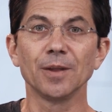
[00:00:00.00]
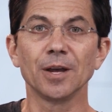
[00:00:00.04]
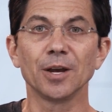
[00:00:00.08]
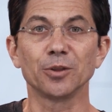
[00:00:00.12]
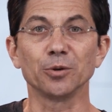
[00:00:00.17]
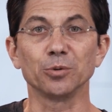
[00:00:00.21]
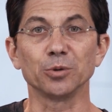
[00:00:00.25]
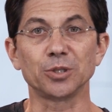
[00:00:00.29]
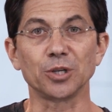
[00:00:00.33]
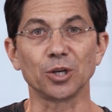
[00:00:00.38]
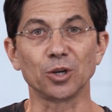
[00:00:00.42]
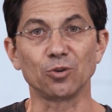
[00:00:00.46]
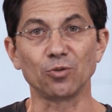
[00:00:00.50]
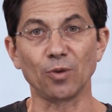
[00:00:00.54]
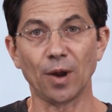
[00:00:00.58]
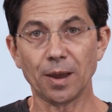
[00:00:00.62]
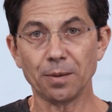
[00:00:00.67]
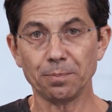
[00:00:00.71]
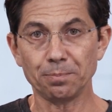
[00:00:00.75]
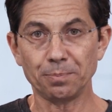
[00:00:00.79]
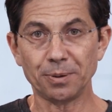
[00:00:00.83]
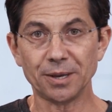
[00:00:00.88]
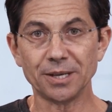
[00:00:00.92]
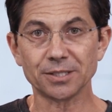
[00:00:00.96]
there was a
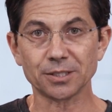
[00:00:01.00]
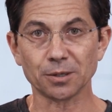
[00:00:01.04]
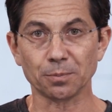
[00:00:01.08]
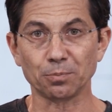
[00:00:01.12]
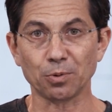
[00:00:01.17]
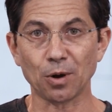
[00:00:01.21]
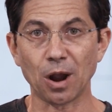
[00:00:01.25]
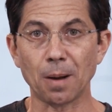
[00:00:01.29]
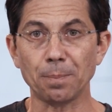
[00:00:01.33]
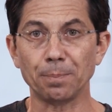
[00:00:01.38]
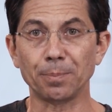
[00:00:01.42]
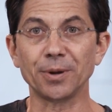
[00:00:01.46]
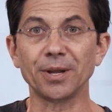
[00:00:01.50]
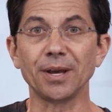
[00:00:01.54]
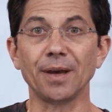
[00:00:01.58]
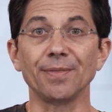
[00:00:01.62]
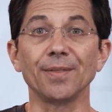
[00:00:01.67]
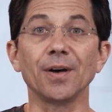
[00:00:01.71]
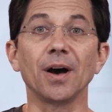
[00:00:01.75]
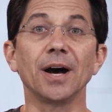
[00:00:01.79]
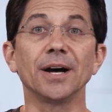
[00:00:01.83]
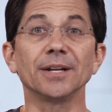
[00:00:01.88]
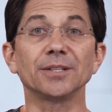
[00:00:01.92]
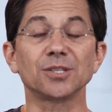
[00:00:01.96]
great piece of property on
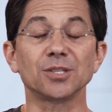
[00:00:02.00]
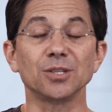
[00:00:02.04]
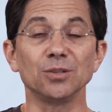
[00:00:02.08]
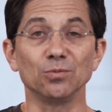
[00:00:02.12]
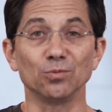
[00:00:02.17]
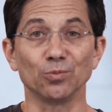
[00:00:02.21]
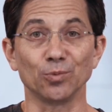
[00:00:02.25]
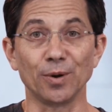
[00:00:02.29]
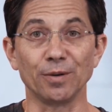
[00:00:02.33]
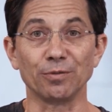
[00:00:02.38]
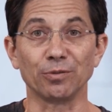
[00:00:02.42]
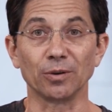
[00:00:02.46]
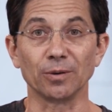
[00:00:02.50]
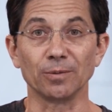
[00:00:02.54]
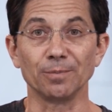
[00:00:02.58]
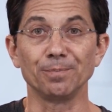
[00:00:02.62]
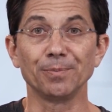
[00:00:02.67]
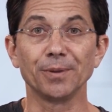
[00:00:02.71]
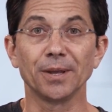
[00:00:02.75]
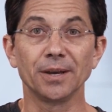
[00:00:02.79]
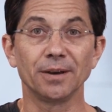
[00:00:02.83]
the Hudson River.